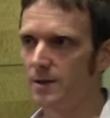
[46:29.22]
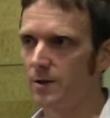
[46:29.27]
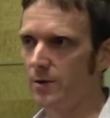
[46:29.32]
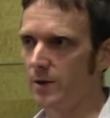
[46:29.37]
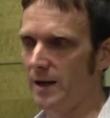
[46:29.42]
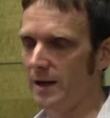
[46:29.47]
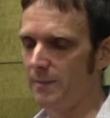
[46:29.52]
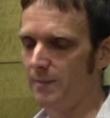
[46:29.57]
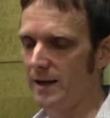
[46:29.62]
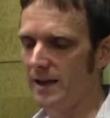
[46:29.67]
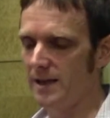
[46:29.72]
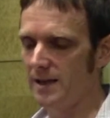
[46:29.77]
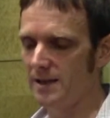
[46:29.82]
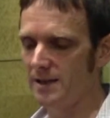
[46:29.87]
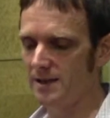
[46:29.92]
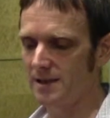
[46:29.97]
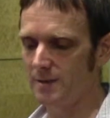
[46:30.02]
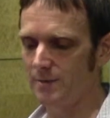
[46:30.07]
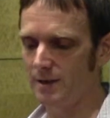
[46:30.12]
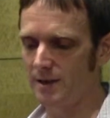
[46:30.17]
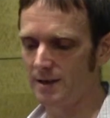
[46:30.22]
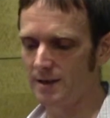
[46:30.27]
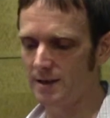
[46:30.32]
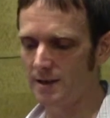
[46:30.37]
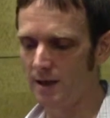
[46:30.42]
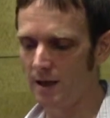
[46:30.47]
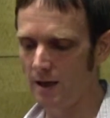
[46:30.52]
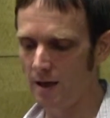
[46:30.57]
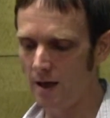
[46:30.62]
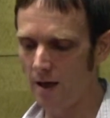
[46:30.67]
So they make exhibits
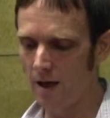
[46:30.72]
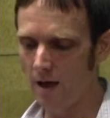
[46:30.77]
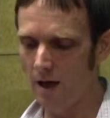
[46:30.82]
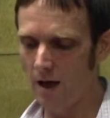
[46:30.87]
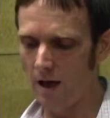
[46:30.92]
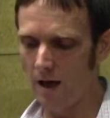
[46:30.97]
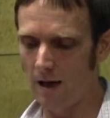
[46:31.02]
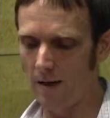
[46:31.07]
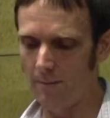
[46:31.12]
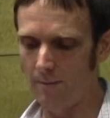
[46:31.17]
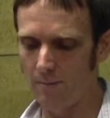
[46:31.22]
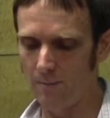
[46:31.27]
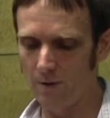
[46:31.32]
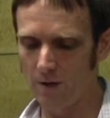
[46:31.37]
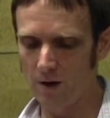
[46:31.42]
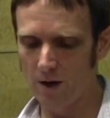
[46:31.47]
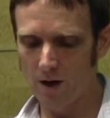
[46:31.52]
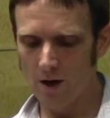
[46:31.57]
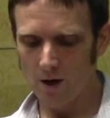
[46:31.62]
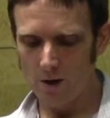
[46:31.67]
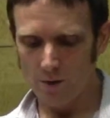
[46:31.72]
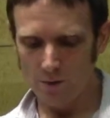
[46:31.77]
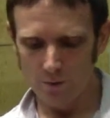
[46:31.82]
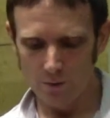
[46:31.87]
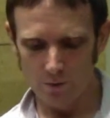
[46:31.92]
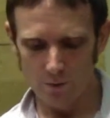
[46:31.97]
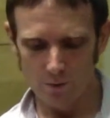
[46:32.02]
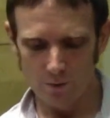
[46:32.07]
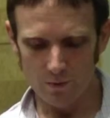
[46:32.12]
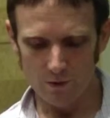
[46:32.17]

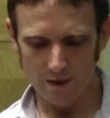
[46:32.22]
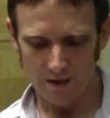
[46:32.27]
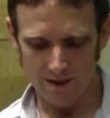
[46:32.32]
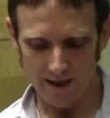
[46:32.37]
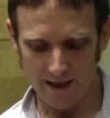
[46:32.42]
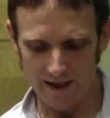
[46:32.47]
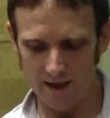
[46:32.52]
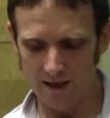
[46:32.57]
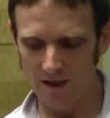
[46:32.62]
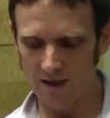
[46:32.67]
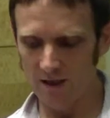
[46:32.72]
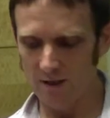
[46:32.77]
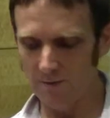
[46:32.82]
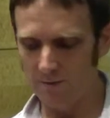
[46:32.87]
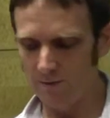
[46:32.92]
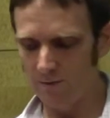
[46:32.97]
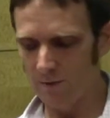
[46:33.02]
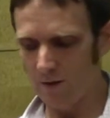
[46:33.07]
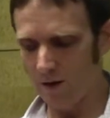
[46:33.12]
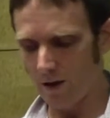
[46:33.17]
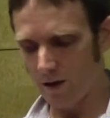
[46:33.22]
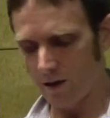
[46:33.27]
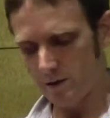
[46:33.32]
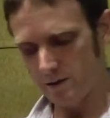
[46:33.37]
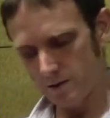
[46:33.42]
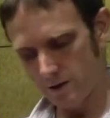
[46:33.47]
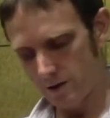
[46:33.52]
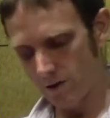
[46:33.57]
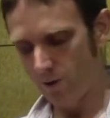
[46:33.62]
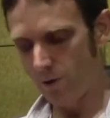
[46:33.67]
through designing them on
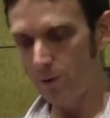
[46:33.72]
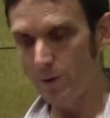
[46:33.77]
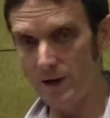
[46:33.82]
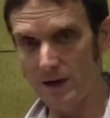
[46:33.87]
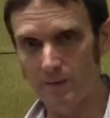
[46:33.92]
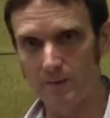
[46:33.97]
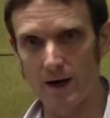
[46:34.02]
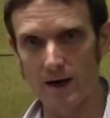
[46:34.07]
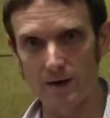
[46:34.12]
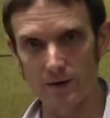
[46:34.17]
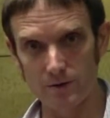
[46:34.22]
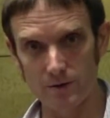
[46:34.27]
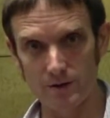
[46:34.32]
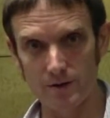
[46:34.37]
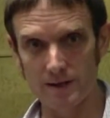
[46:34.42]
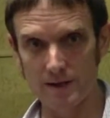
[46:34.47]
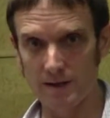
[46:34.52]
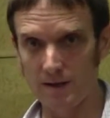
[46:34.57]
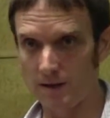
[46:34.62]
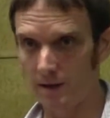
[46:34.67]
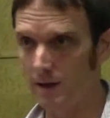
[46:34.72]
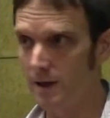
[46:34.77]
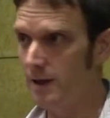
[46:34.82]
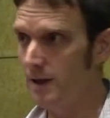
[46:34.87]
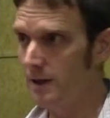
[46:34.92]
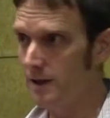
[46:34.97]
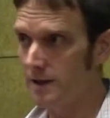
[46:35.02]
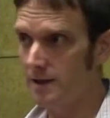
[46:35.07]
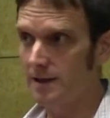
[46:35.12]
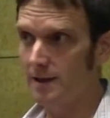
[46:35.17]
3D models and
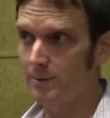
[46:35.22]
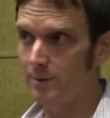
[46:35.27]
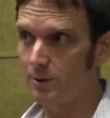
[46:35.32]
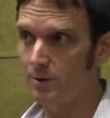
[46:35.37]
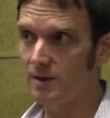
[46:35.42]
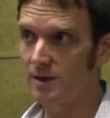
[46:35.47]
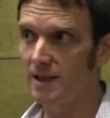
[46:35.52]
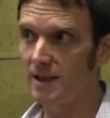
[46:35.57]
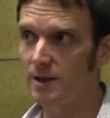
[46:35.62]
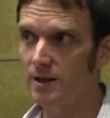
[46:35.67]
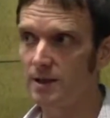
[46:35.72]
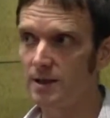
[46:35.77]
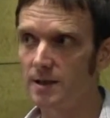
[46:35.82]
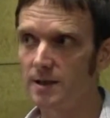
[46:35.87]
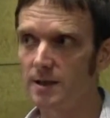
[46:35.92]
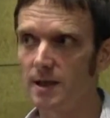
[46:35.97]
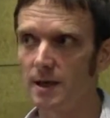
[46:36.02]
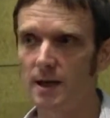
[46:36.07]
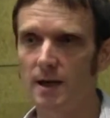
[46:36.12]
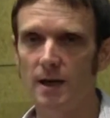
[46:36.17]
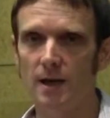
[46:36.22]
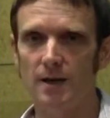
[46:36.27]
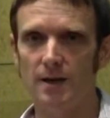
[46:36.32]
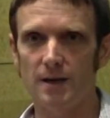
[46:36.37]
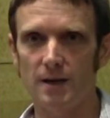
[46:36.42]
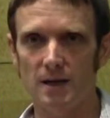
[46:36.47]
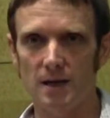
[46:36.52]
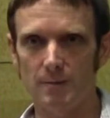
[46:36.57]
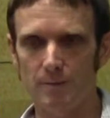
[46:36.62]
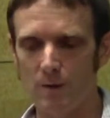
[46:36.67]
conceptual sketches.
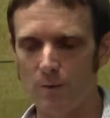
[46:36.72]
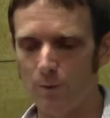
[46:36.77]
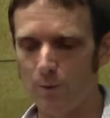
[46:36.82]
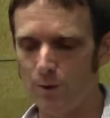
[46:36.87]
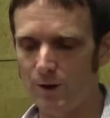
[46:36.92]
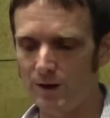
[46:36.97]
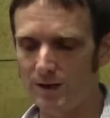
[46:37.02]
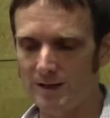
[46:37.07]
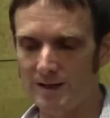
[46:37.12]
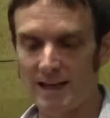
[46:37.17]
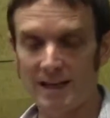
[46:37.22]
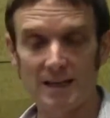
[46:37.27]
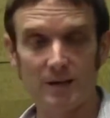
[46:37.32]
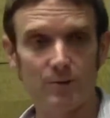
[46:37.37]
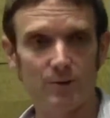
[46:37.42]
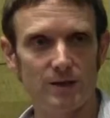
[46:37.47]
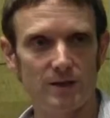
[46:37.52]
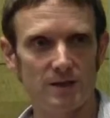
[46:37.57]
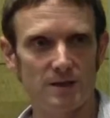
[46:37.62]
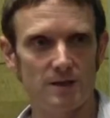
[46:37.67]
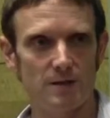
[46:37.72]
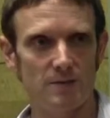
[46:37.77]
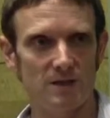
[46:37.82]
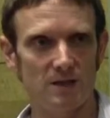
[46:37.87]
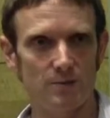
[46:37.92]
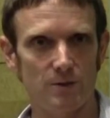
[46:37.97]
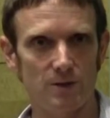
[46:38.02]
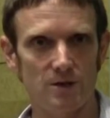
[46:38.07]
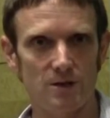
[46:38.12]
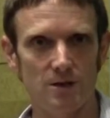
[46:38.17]
They come up with exactly what the exhibit is
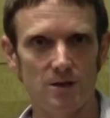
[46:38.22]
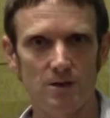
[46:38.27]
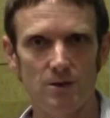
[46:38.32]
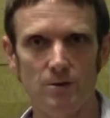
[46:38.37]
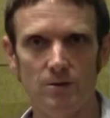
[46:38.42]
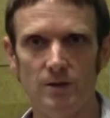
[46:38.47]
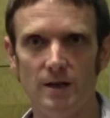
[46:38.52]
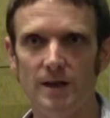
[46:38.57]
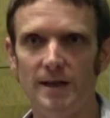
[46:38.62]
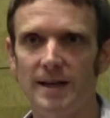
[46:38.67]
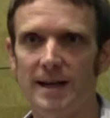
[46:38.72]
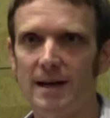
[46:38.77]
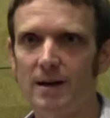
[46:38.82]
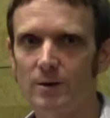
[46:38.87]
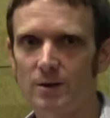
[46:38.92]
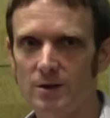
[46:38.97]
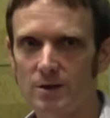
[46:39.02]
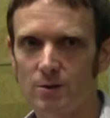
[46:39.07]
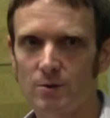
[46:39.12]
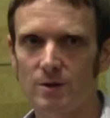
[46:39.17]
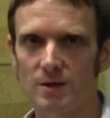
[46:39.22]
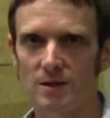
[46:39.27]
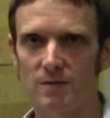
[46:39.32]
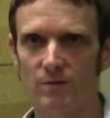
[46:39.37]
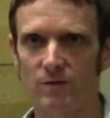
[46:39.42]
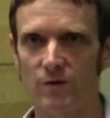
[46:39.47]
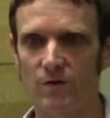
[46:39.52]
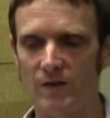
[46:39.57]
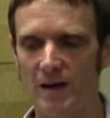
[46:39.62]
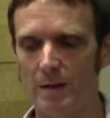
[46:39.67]
supposed to do. Then they outsource them
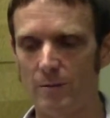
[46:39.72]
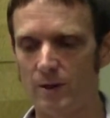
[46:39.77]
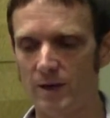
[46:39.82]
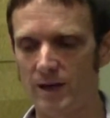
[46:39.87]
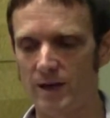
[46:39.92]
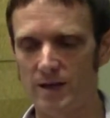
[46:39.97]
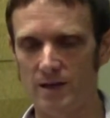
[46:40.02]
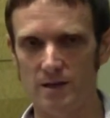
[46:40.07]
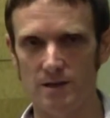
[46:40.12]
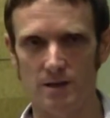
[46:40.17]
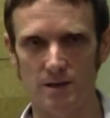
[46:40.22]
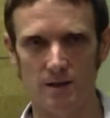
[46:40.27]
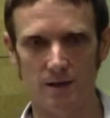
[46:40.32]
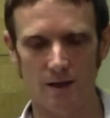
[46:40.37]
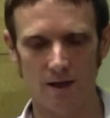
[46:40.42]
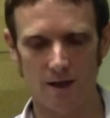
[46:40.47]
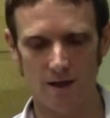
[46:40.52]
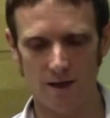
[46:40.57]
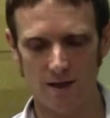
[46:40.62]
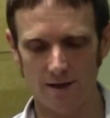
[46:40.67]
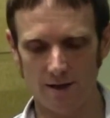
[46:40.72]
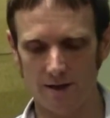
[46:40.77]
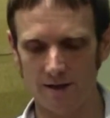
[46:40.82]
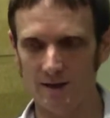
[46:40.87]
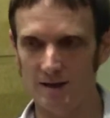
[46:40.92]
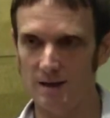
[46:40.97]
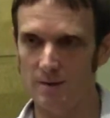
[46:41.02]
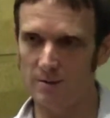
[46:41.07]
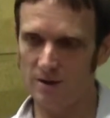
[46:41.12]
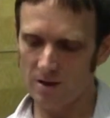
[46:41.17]
for fabrication. Then the
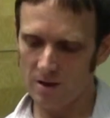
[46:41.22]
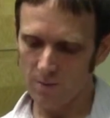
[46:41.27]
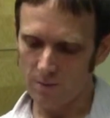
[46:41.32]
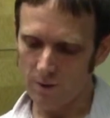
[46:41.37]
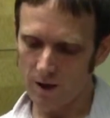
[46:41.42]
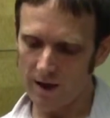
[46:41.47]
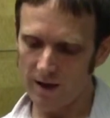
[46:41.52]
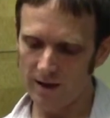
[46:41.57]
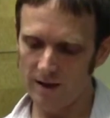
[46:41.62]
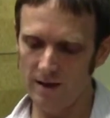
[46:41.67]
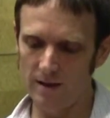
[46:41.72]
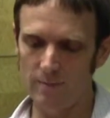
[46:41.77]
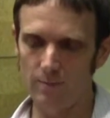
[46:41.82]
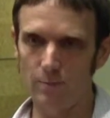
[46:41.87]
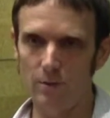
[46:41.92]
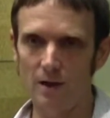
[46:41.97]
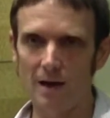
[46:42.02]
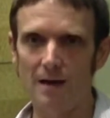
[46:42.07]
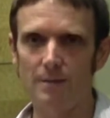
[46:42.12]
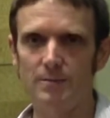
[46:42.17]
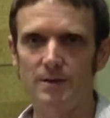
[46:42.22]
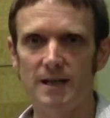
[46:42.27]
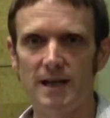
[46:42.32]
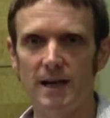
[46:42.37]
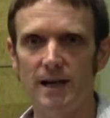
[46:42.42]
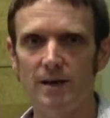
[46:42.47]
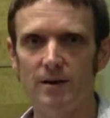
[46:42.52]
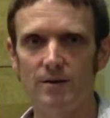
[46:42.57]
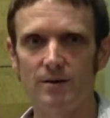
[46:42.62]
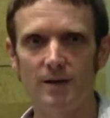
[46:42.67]
exhibits are brought in and plopped
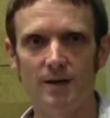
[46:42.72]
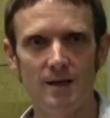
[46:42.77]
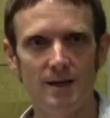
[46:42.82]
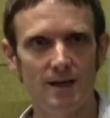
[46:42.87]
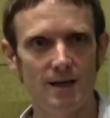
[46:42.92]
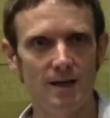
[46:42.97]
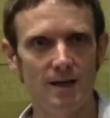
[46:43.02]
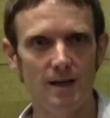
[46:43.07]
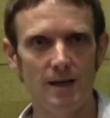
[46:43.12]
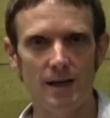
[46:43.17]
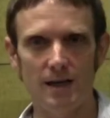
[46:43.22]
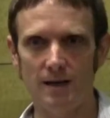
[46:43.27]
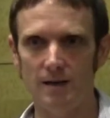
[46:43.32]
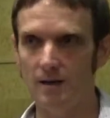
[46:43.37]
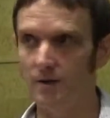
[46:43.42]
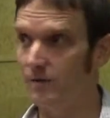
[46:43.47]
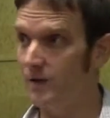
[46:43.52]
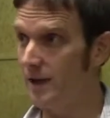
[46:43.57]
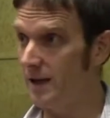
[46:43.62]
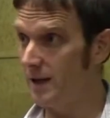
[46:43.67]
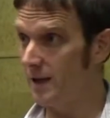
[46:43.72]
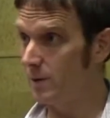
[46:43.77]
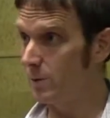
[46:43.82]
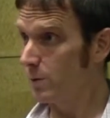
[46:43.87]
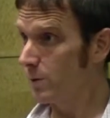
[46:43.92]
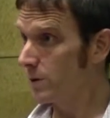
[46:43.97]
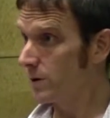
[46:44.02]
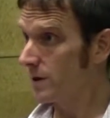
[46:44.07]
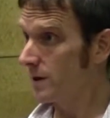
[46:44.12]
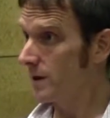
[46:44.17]
down. And if they
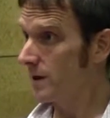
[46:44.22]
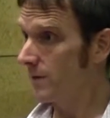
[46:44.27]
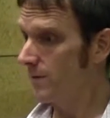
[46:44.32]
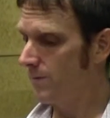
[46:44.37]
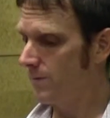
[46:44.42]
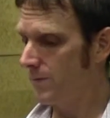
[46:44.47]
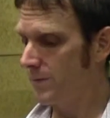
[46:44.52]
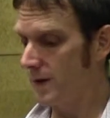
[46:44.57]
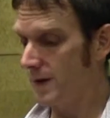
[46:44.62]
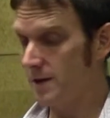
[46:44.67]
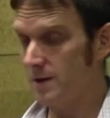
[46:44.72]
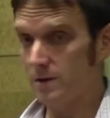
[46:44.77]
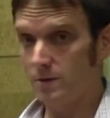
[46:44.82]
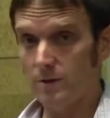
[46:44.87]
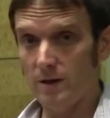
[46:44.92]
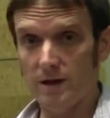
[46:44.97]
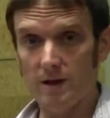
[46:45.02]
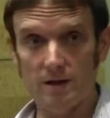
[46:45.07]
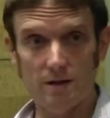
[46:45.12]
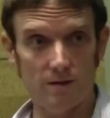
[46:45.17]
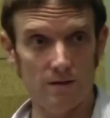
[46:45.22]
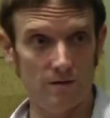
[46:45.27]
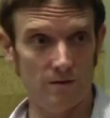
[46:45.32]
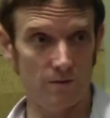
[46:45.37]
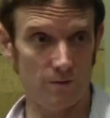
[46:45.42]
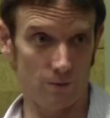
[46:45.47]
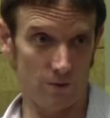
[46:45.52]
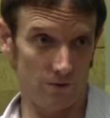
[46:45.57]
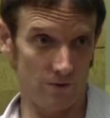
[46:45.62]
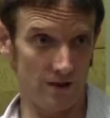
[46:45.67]
work, that's great
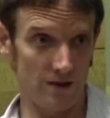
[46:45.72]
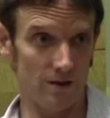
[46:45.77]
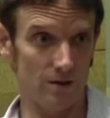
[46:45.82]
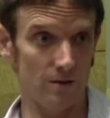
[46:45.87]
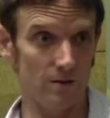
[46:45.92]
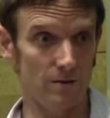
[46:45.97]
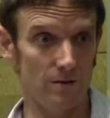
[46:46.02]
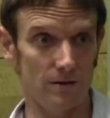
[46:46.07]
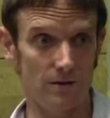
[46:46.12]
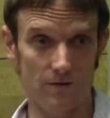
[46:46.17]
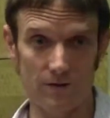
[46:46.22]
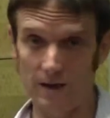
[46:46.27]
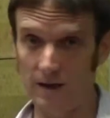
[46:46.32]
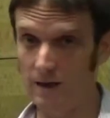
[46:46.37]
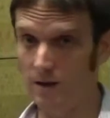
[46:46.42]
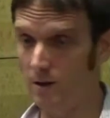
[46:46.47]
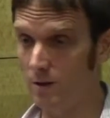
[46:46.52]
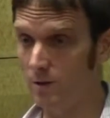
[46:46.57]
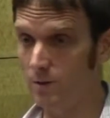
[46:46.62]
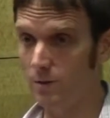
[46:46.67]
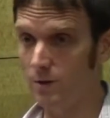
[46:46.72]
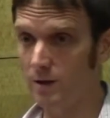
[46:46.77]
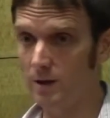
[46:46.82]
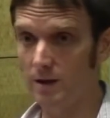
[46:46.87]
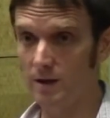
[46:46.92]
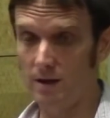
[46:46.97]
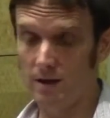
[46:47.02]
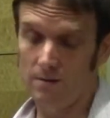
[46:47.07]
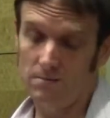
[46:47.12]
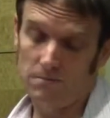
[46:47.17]
for the visitor. If they don't
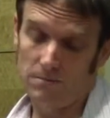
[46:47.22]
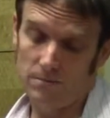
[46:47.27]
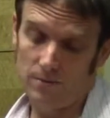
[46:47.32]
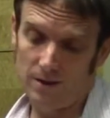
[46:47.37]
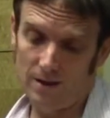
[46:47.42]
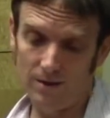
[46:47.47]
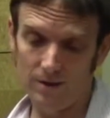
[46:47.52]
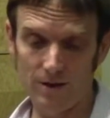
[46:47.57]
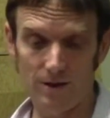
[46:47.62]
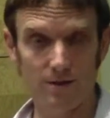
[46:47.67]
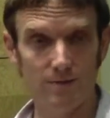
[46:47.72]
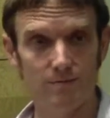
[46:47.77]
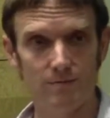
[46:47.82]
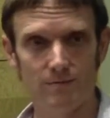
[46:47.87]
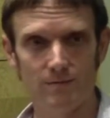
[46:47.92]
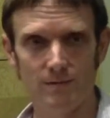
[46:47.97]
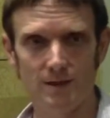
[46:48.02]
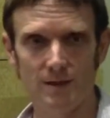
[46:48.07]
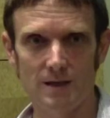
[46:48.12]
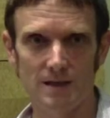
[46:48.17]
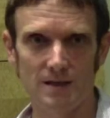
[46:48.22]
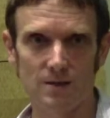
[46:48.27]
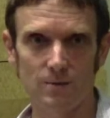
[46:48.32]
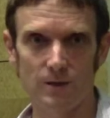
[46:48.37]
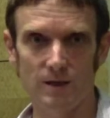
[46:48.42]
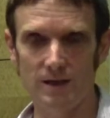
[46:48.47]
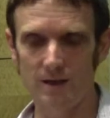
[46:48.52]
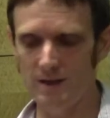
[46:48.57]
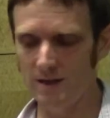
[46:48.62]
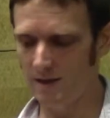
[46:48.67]
work, then, well, that's the
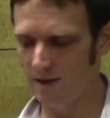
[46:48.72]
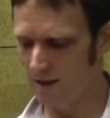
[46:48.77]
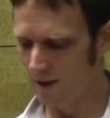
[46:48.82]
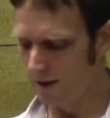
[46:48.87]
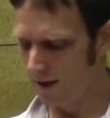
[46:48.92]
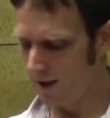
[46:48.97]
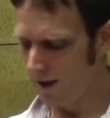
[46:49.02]
way it is.